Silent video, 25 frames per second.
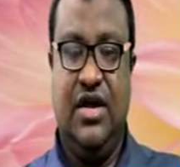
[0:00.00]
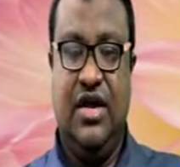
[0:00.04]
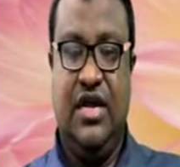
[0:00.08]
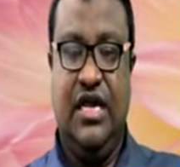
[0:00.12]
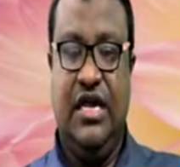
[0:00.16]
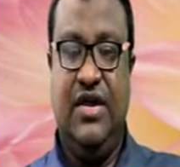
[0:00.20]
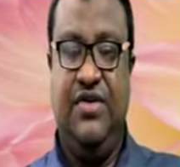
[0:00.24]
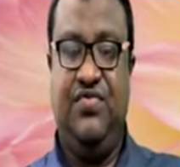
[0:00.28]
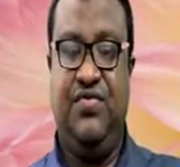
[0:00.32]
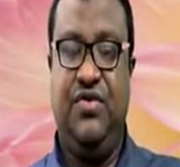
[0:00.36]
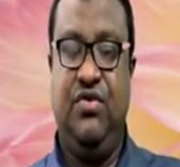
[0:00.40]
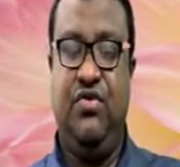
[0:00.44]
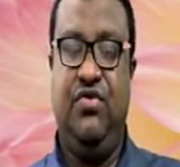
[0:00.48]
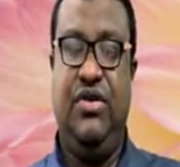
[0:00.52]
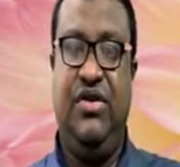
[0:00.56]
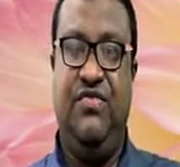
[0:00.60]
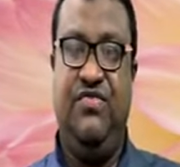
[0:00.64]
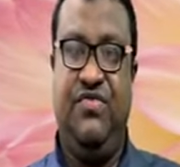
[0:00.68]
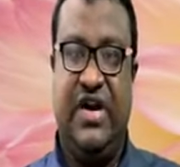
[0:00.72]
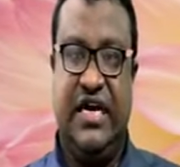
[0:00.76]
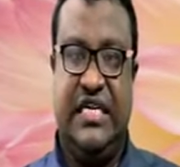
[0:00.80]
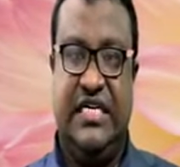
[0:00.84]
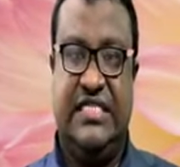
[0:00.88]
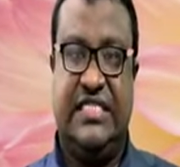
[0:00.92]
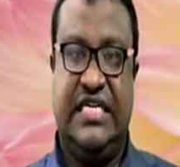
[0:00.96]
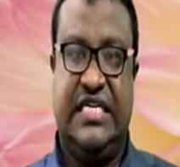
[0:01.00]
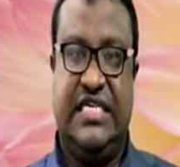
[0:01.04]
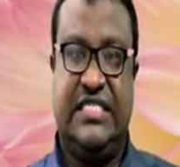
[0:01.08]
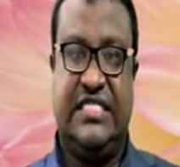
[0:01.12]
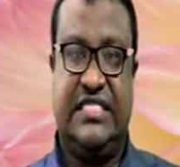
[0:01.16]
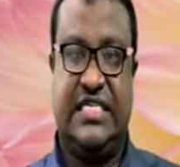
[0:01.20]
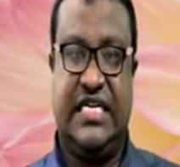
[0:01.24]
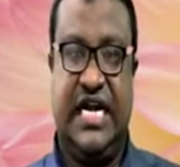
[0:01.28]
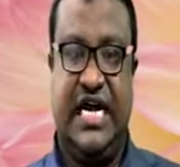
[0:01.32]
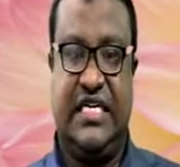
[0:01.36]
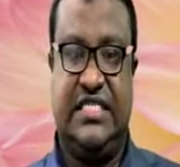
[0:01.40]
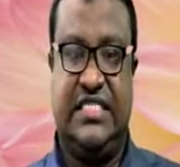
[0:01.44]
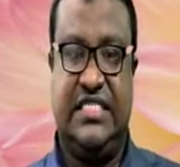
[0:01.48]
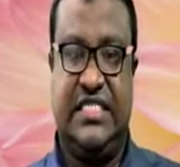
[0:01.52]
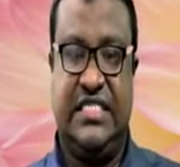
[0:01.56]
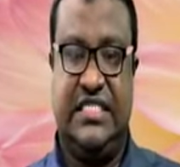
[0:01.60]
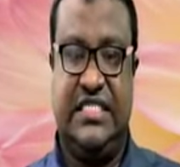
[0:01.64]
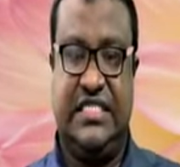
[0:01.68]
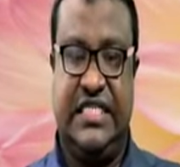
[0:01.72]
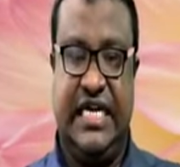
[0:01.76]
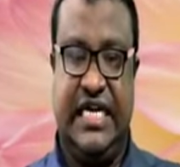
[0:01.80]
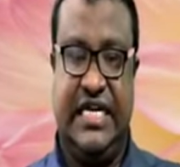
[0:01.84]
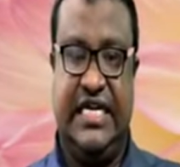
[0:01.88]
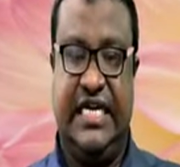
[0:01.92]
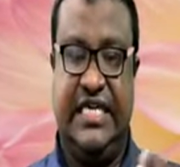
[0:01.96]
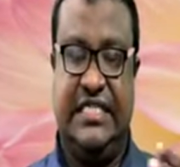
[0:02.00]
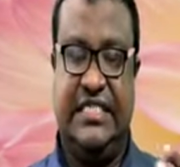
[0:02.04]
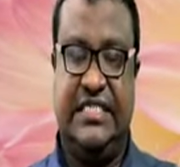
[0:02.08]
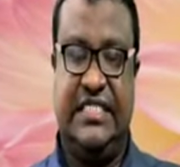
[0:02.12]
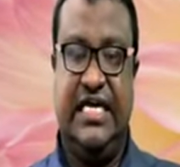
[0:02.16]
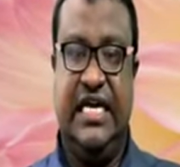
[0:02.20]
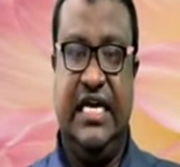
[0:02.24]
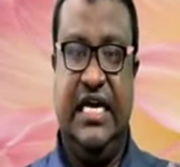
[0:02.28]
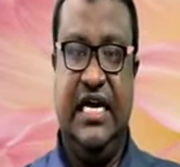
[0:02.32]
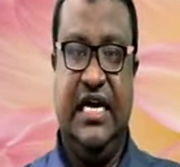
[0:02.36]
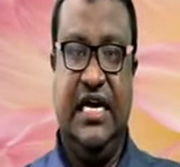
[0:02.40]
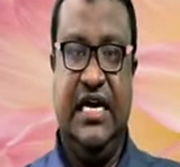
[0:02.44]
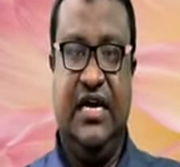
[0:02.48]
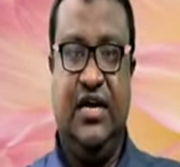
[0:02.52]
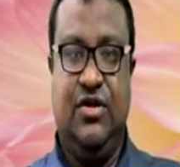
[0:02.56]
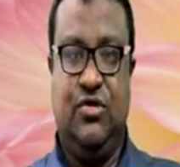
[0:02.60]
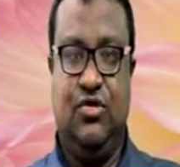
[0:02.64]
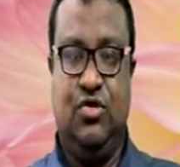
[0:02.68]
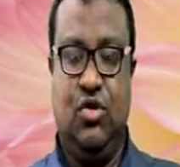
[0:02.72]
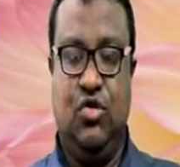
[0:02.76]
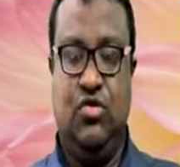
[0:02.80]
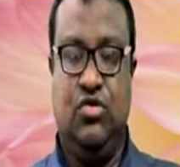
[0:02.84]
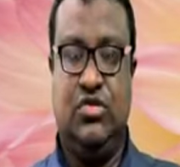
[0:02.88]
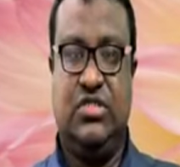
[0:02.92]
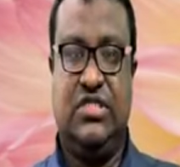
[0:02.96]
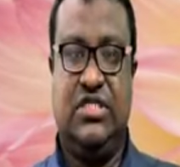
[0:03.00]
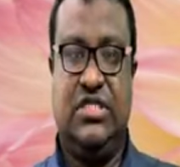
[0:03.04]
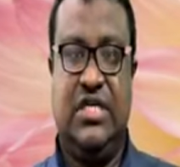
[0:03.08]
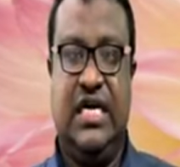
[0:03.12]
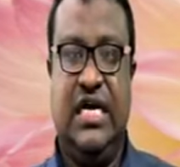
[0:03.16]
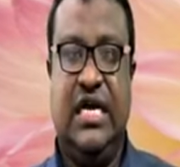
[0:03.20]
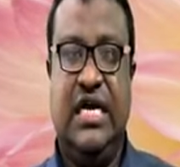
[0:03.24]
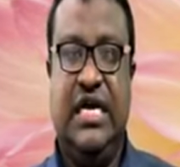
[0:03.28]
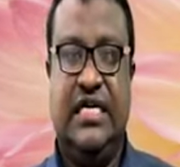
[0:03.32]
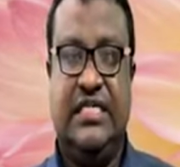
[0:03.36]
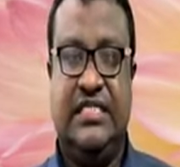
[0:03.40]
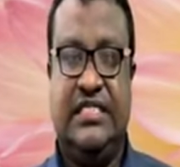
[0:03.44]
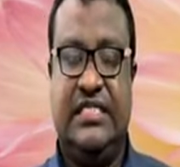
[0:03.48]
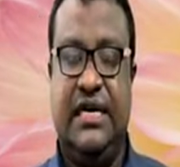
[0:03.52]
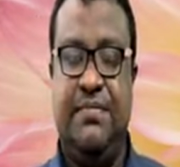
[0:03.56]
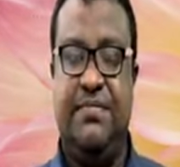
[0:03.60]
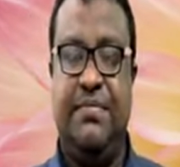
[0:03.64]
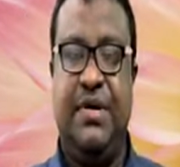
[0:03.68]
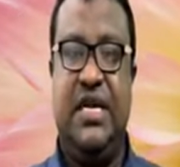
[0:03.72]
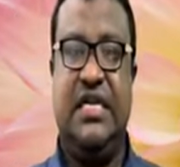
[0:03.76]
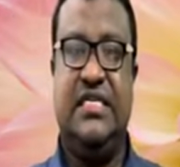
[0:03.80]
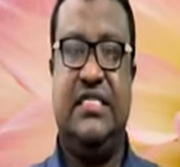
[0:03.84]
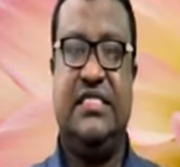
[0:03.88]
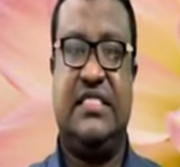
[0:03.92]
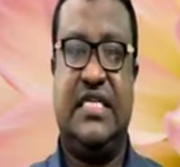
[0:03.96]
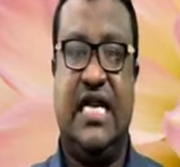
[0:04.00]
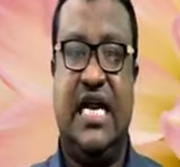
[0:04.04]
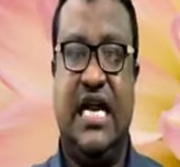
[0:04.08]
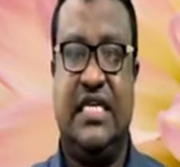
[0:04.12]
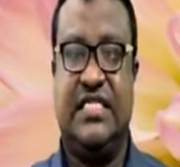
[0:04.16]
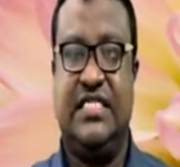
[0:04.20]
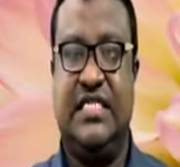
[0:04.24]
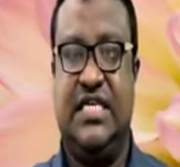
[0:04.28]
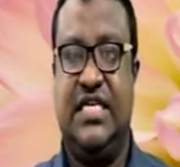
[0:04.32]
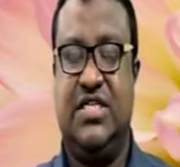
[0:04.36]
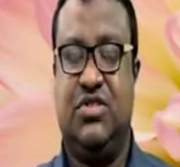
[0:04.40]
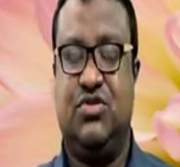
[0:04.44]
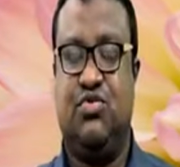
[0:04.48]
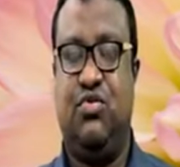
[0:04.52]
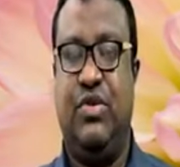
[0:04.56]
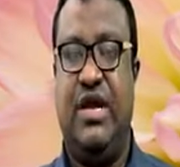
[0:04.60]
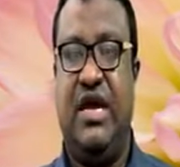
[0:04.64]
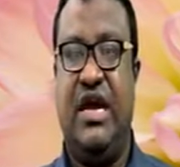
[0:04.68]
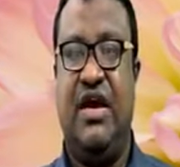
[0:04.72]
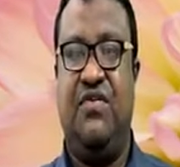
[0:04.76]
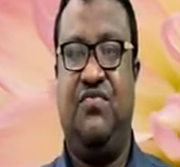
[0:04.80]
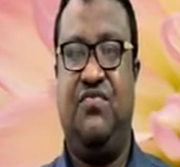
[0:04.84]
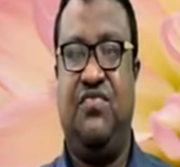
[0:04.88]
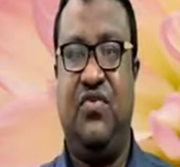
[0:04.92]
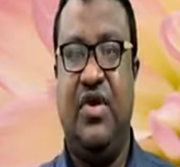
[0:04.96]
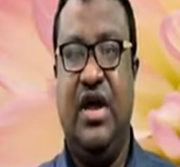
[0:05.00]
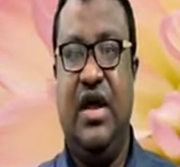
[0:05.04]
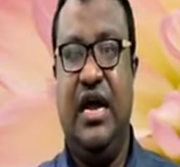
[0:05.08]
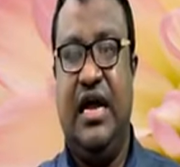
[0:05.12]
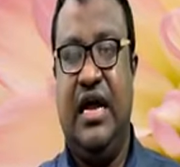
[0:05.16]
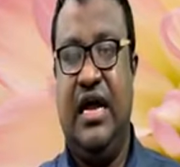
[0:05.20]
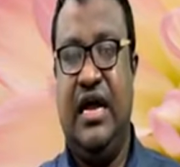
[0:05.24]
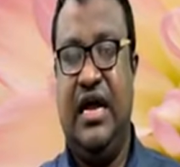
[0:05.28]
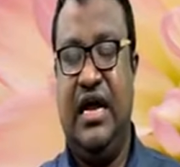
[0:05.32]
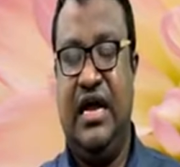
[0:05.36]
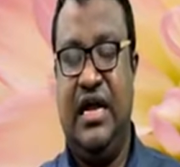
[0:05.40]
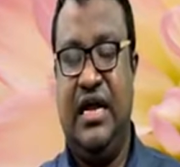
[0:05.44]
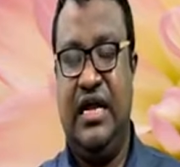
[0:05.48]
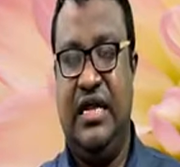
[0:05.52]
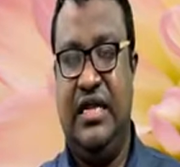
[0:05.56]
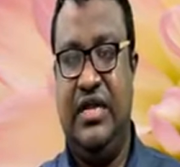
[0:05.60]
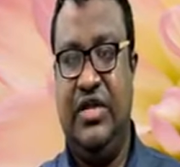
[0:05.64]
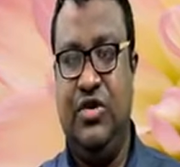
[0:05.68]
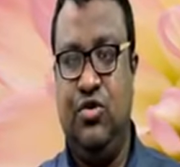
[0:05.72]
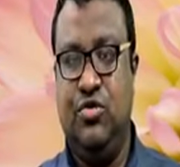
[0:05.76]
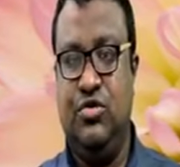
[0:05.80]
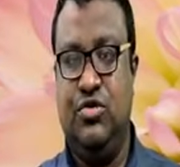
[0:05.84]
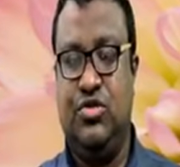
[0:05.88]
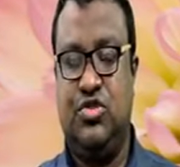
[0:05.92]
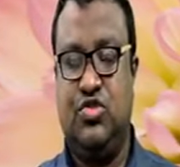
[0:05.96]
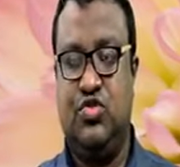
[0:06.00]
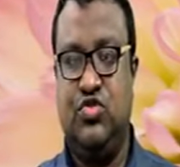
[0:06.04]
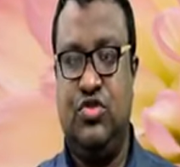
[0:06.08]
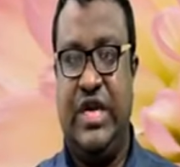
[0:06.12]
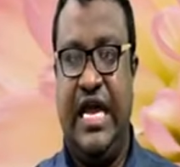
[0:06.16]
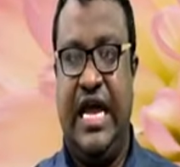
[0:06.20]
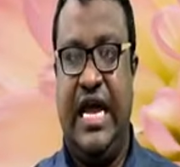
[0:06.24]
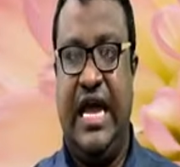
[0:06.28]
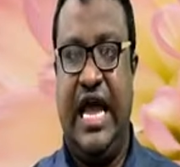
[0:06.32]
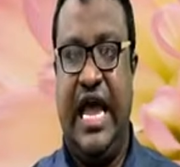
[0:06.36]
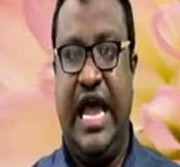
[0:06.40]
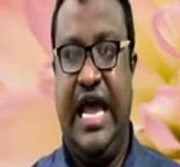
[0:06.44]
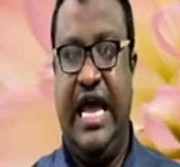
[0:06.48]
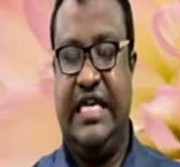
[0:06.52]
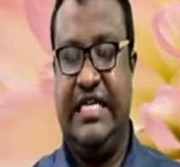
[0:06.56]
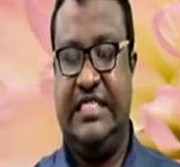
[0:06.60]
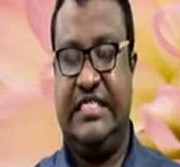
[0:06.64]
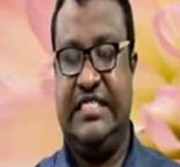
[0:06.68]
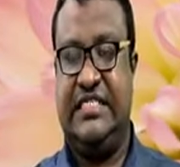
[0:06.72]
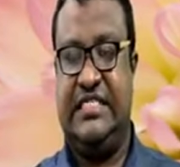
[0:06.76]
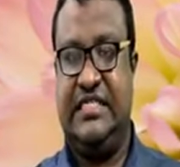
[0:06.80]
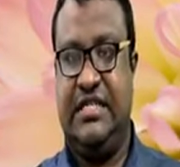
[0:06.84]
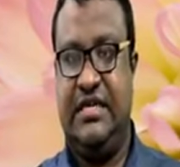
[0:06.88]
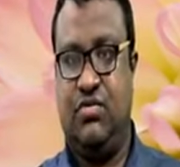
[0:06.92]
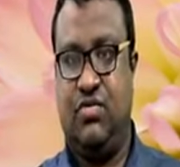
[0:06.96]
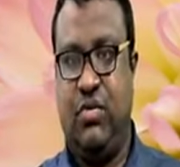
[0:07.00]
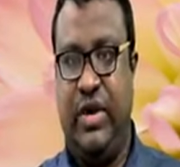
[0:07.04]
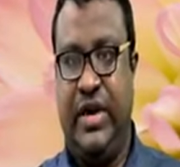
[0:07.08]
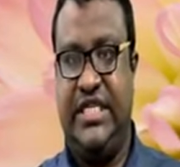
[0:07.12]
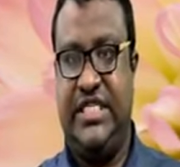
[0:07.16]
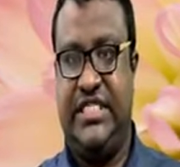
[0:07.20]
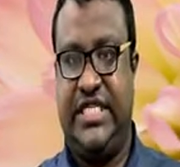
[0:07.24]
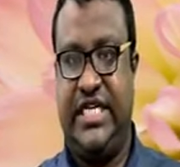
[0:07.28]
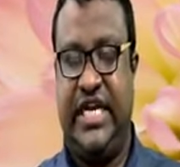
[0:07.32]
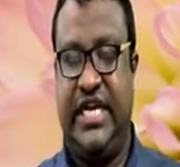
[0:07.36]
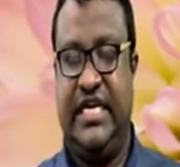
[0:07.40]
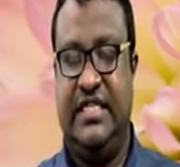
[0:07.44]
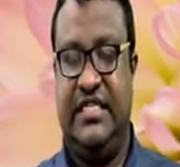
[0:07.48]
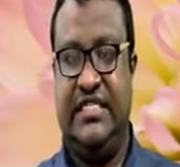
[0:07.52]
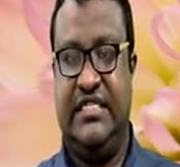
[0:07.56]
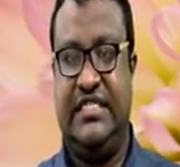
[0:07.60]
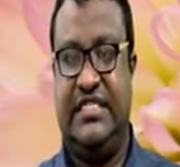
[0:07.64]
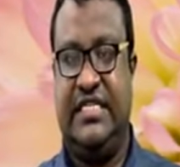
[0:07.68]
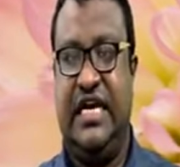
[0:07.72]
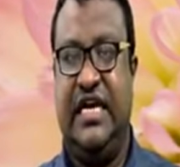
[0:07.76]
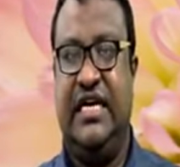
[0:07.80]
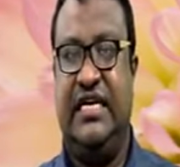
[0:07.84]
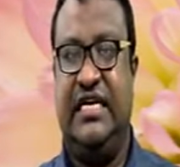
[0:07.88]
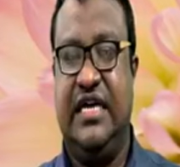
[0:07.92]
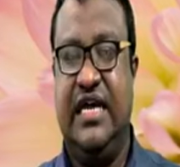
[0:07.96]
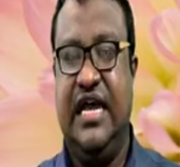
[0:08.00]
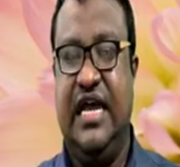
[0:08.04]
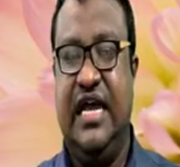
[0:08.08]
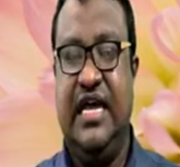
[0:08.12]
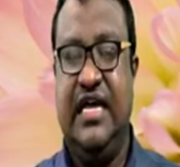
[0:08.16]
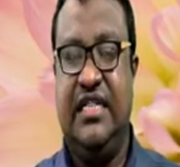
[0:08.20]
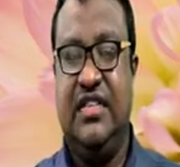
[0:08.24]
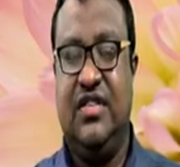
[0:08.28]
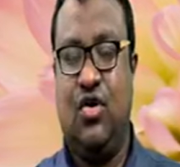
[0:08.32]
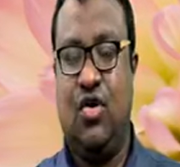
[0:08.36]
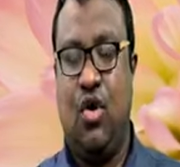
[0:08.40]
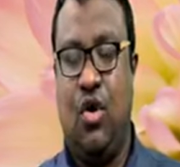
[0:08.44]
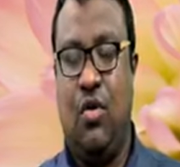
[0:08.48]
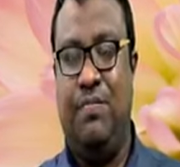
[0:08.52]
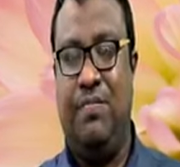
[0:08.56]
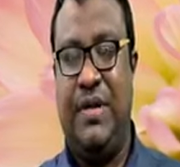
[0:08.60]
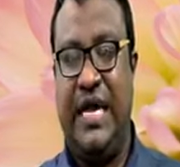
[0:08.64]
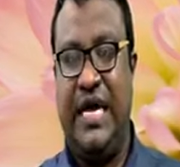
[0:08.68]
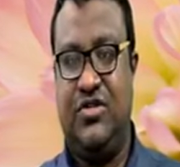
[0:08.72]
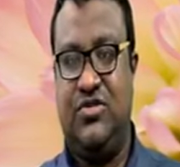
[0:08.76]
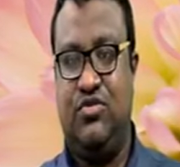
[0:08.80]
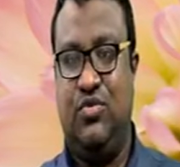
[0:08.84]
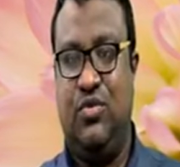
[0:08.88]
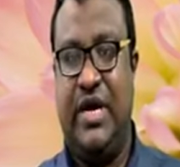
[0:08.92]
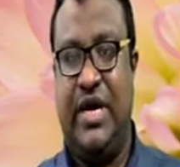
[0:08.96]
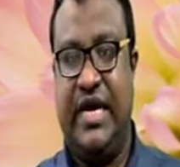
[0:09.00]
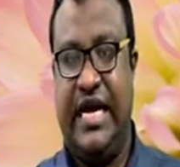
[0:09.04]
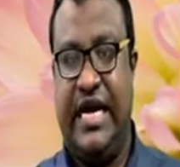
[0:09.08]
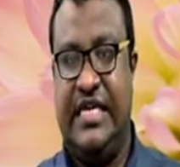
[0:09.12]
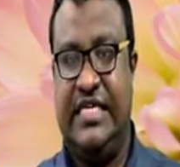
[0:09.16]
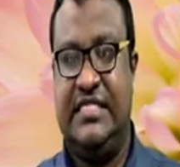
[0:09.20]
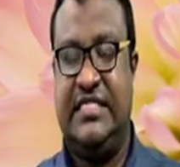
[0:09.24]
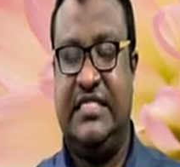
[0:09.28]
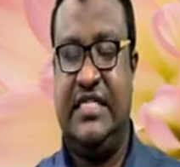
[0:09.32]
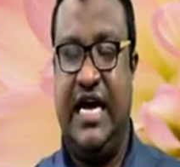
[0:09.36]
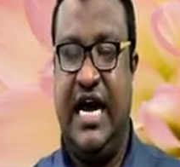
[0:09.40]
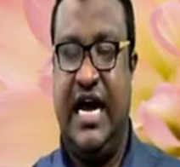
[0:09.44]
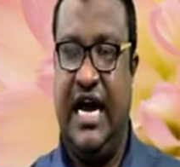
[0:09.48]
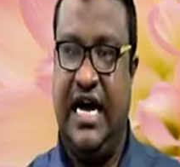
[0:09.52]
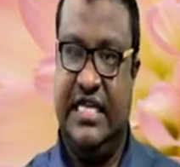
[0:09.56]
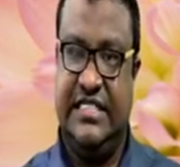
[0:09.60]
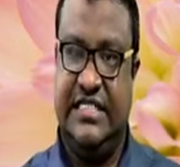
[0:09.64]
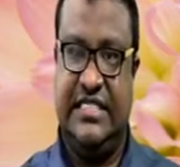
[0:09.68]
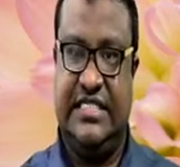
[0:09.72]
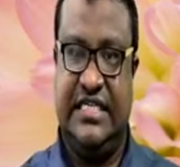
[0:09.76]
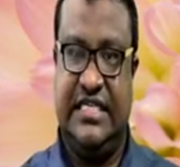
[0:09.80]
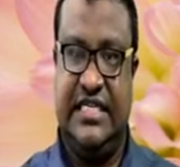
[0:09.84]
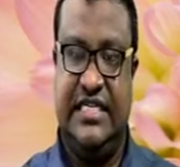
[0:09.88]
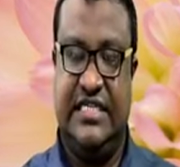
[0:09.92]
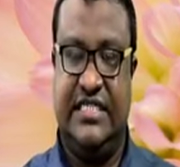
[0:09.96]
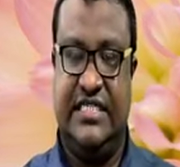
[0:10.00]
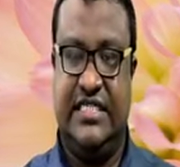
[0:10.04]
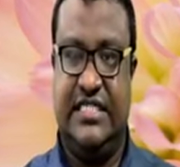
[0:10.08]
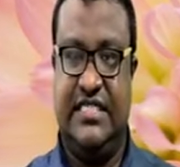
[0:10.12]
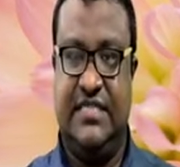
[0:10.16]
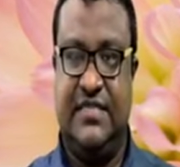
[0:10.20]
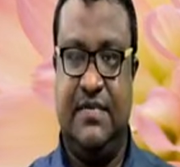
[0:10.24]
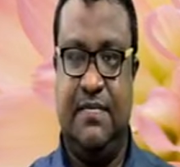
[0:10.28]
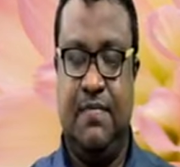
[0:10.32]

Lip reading: If you reverse the structures, that is those simple structures we have used today as the questions and the complex one as the answers,